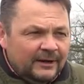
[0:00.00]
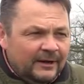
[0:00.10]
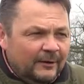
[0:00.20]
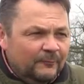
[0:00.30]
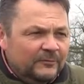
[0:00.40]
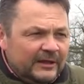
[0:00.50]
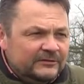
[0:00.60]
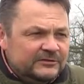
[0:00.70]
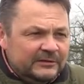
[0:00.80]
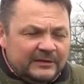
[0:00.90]
um, that
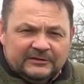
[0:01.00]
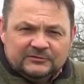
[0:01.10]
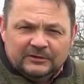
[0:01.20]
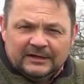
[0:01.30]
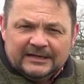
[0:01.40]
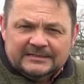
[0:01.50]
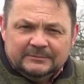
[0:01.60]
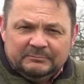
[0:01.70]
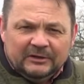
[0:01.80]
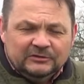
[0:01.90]
that sort of classic
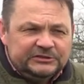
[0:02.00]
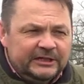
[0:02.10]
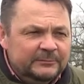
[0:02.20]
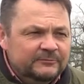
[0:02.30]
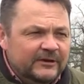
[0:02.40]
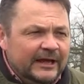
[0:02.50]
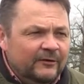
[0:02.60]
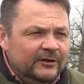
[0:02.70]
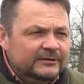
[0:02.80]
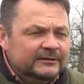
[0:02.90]
bell-shaped
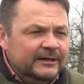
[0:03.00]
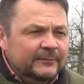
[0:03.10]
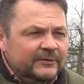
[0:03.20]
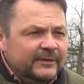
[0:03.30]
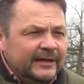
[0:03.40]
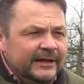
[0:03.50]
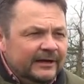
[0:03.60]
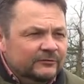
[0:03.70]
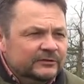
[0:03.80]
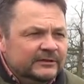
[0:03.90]
flower um, that they
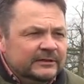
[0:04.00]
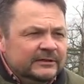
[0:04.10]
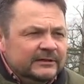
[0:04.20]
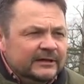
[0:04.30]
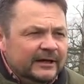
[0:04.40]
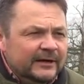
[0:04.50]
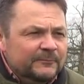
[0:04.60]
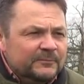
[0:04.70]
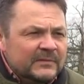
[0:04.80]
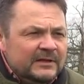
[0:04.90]
have.
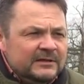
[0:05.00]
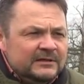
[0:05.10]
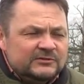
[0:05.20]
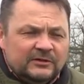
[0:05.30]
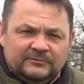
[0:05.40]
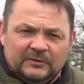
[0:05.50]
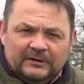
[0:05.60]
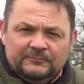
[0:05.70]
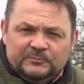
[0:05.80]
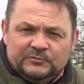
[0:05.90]
Um, so I've,
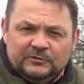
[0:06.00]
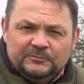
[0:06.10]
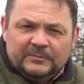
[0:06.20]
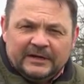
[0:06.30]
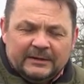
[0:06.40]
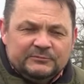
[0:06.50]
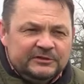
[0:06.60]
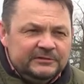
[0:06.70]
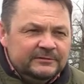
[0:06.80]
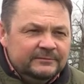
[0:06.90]
I've sort of
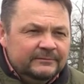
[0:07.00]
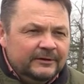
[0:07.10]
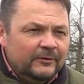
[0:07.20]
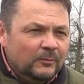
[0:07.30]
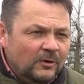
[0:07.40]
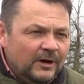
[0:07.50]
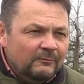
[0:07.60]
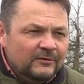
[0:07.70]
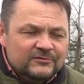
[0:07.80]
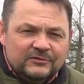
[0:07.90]
captured you know the white
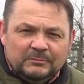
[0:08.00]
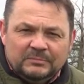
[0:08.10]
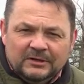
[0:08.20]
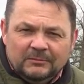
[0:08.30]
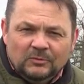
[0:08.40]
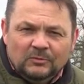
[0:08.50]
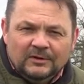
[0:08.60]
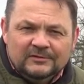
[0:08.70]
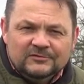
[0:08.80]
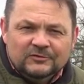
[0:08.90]
ones and the purple
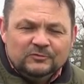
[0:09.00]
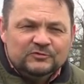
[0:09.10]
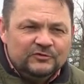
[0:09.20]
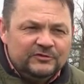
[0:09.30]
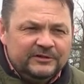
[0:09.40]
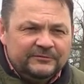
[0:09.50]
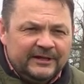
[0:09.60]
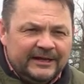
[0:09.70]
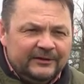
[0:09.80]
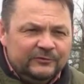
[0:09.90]
ones and all sorts of different
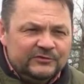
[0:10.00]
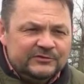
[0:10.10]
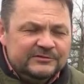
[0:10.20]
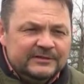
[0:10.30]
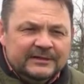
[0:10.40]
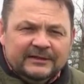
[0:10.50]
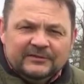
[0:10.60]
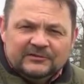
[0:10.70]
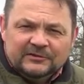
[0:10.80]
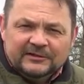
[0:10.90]
angles and
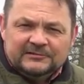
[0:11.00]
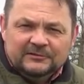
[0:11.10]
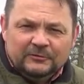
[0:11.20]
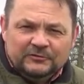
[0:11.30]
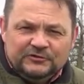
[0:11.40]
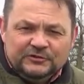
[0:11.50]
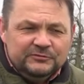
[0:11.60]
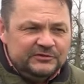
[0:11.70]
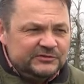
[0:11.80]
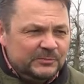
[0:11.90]
there's a nice lot of dew
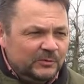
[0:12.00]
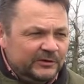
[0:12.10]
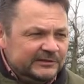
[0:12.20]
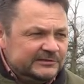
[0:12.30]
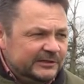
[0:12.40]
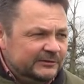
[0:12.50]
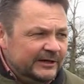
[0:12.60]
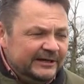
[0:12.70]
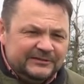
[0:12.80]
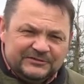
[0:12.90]
this morning so
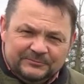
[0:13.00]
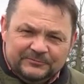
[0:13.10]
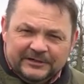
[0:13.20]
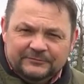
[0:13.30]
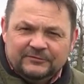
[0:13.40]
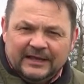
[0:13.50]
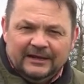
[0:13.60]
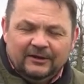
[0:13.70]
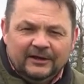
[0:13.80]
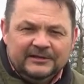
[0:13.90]
and it's some really
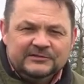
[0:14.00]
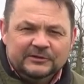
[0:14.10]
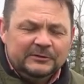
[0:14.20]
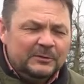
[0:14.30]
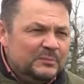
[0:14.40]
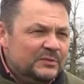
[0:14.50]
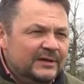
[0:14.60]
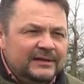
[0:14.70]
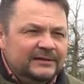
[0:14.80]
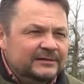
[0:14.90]
flat light so
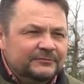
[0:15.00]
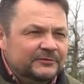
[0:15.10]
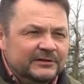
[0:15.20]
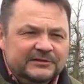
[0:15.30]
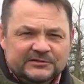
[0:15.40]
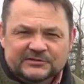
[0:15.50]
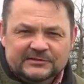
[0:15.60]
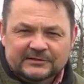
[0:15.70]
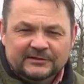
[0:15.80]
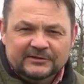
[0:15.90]
completely different conditions
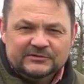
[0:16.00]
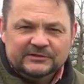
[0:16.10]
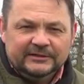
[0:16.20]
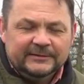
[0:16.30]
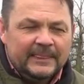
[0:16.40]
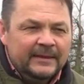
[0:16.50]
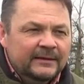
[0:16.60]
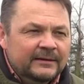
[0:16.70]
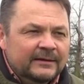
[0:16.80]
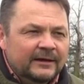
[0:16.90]
to last year
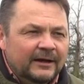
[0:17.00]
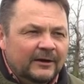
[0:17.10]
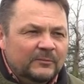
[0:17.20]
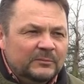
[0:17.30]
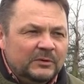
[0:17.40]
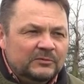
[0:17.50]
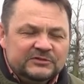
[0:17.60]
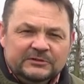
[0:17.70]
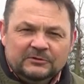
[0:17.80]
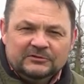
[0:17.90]
um, but we'll
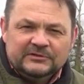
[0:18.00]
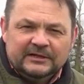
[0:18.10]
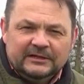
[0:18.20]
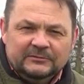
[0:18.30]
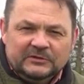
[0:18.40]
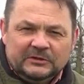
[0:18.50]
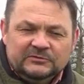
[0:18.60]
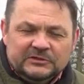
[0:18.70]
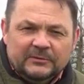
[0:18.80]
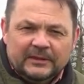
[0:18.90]
see what uh, you know we'll
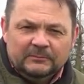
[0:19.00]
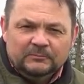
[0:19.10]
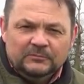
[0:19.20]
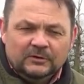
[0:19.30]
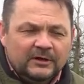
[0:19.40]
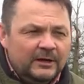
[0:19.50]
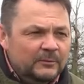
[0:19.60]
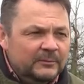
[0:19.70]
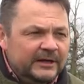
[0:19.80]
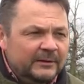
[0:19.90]
see what they look like
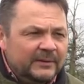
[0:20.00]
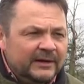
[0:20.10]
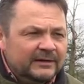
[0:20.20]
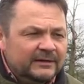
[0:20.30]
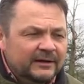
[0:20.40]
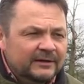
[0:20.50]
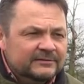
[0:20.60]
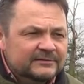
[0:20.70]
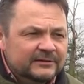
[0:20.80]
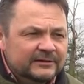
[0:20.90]
when we get back uh,
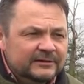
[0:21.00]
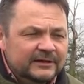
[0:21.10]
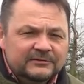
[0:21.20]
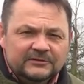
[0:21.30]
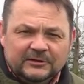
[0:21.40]
to the uh, to the